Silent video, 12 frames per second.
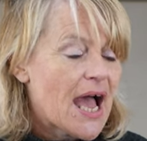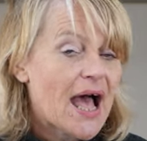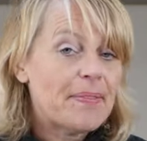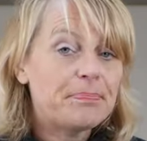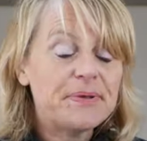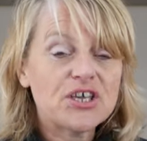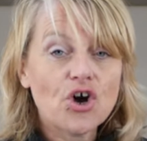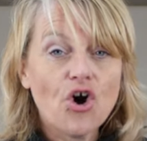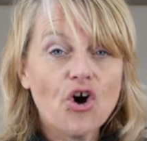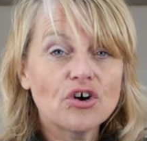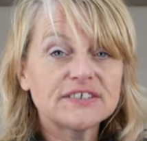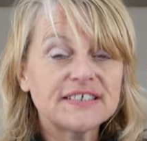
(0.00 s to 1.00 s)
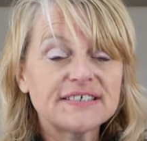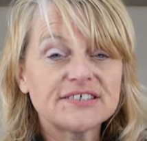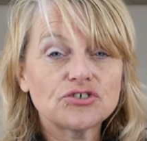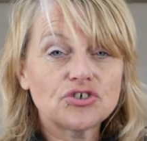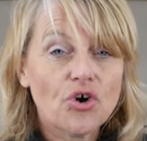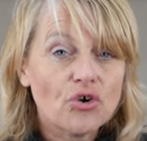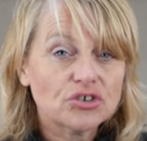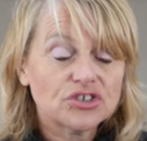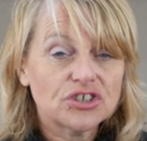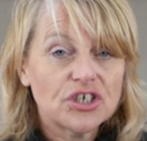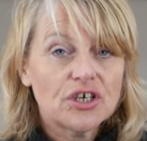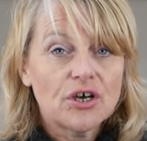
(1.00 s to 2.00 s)
And because it's
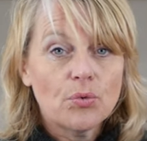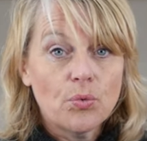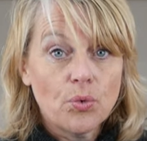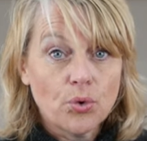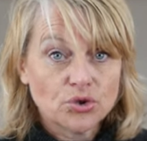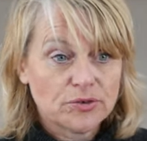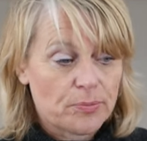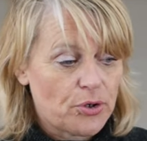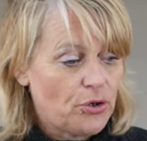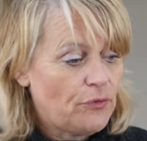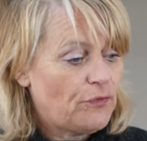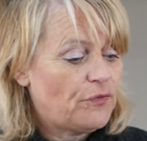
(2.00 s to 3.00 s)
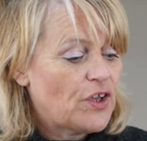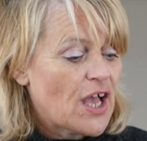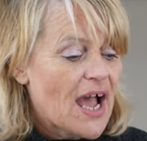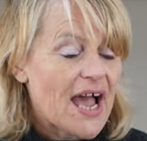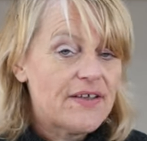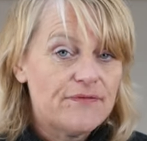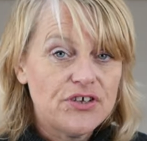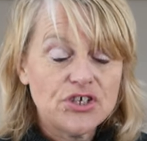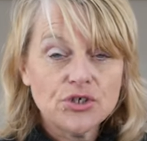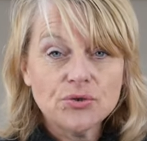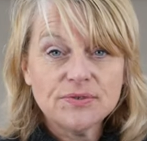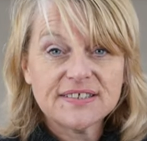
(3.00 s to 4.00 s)
not waterproof, I've
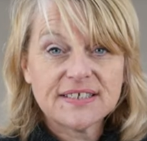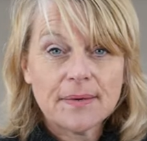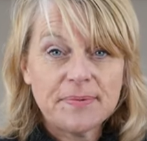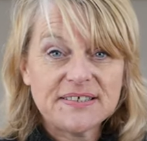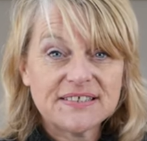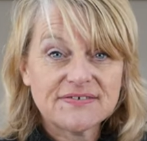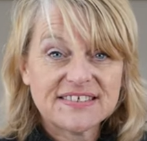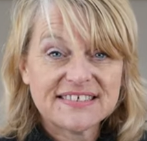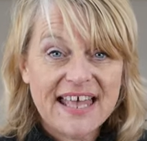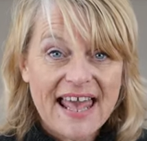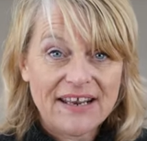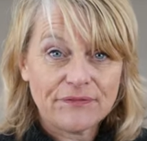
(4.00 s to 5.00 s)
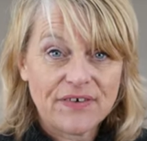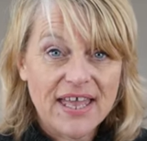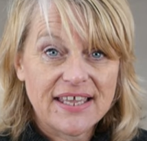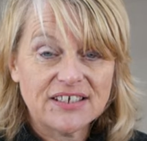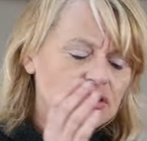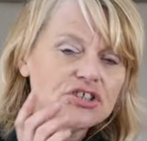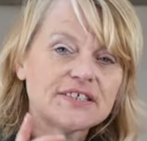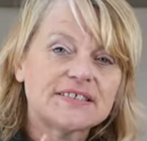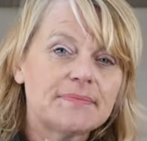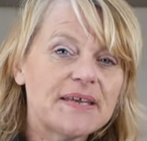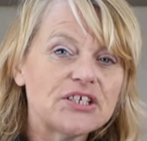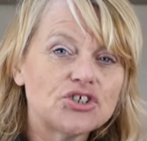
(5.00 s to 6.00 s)
used a piece of cellophane just
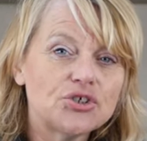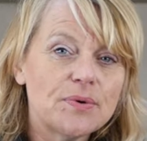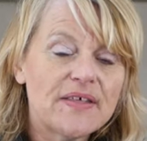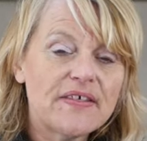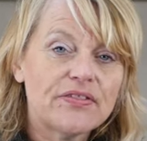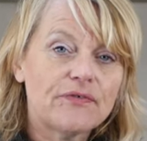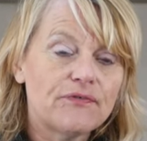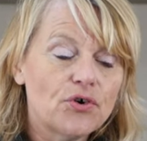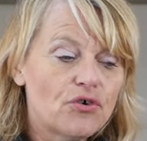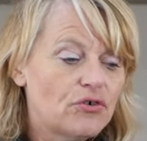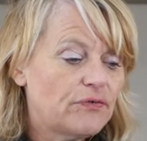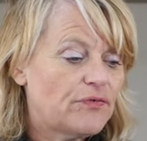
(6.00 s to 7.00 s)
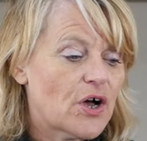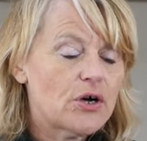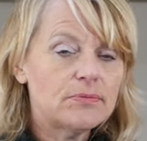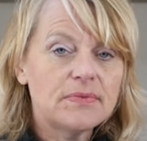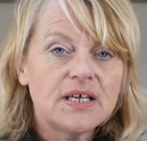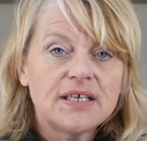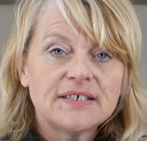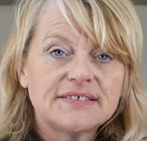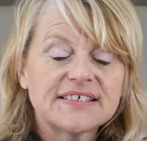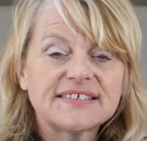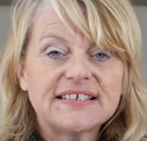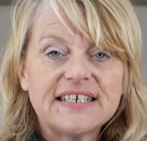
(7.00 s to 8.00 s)
to make sure that the floral foam
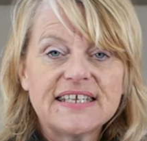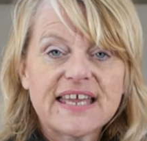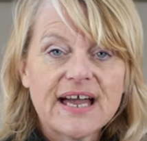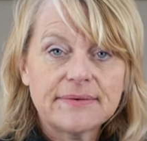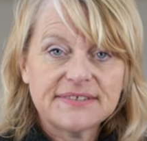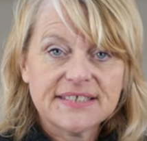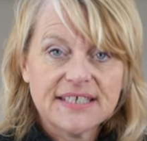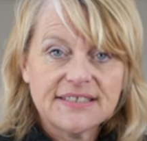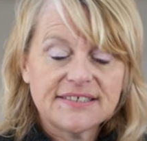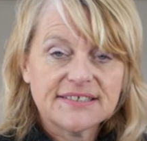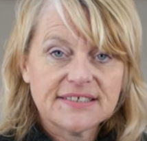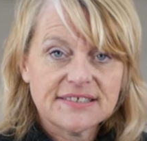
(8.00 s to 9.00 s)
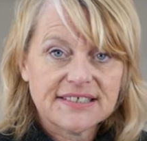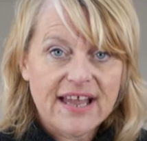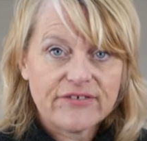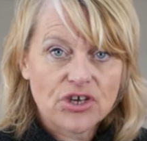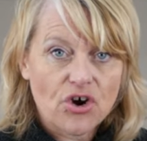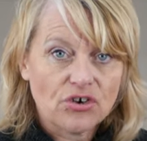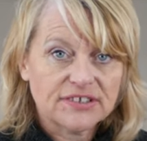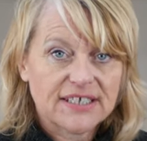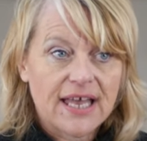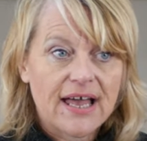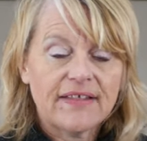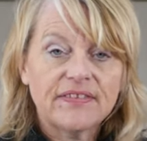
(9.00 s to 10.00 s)
doesn't leak out into the
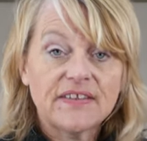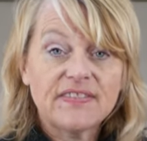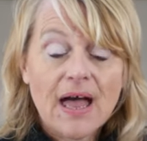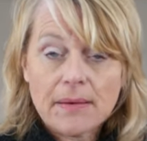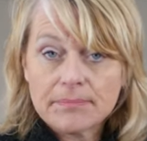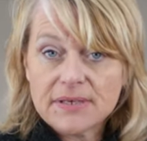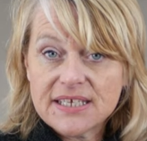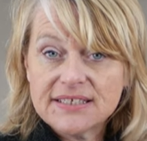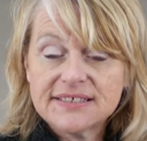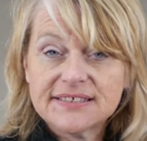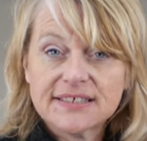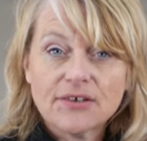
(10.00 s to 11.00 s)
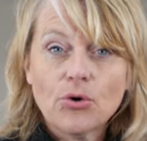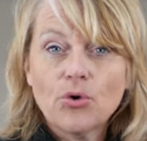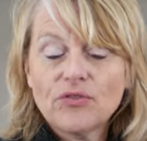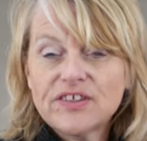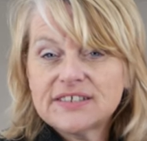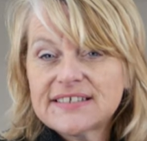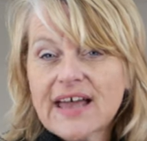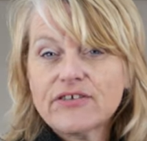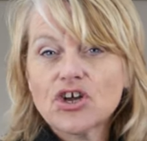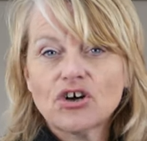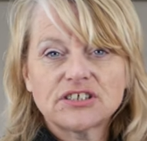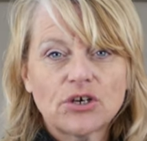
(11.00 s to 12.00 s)
terracotta, and then that means the
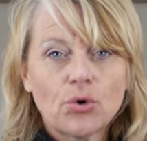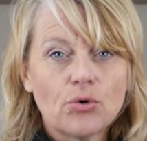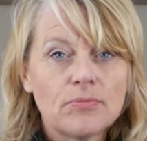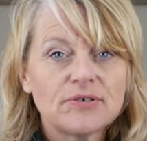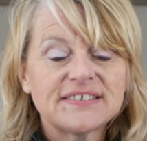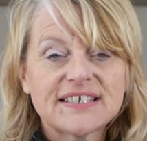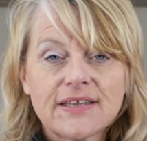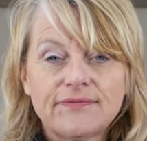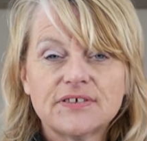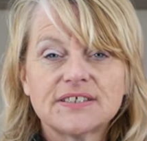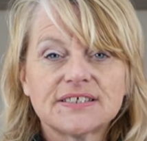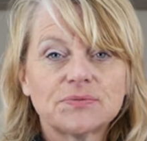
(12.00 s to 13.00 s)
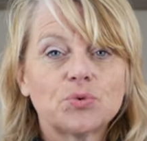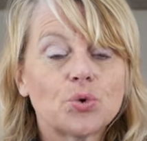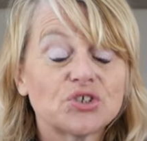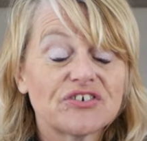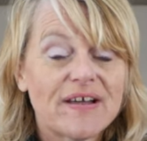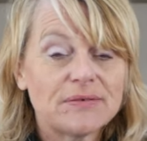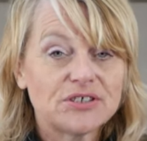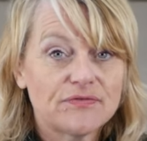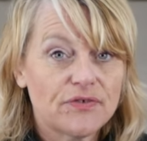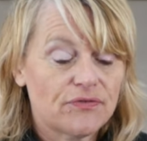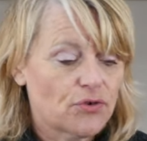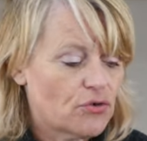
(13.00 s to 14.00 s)
terracotta almost siphons the water out
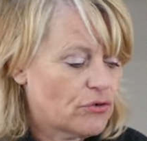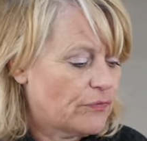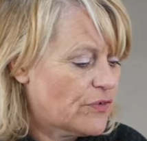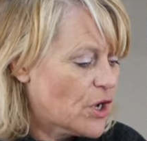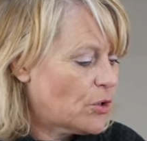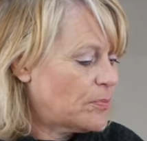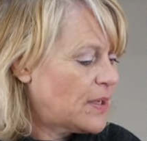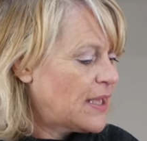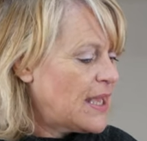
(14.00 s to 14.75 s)
of the floral foam.